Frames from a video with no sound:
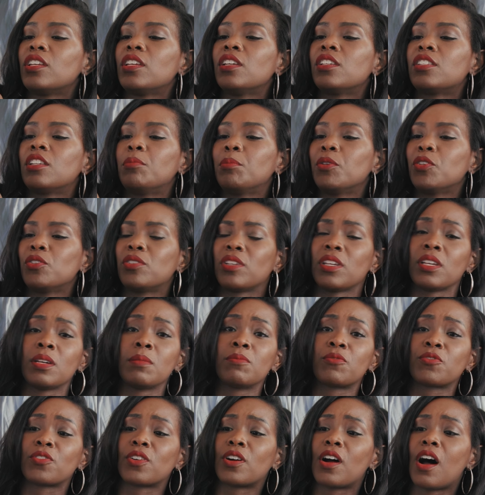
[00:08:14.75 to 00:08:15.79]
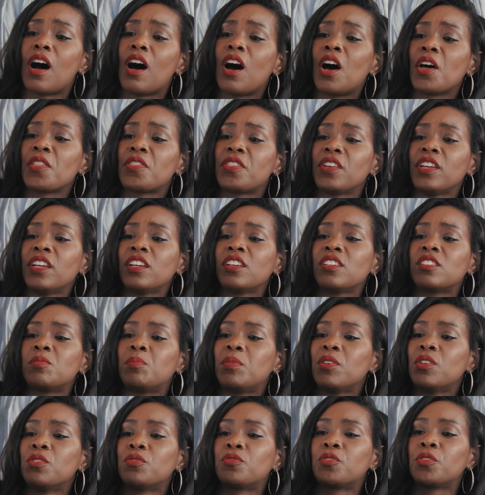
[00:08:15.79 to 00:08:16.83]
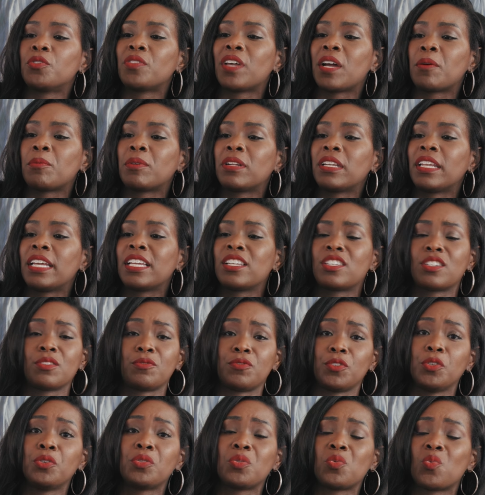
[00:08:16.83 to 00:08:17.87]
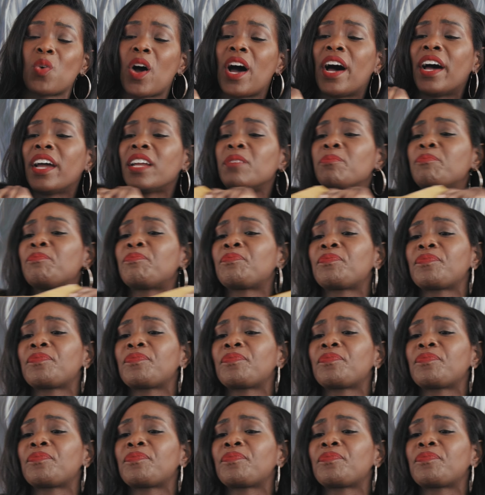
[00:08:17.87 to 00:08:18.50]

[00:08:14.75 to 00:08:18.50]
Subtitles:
is a museum for all things beautiful that relate to food and wine.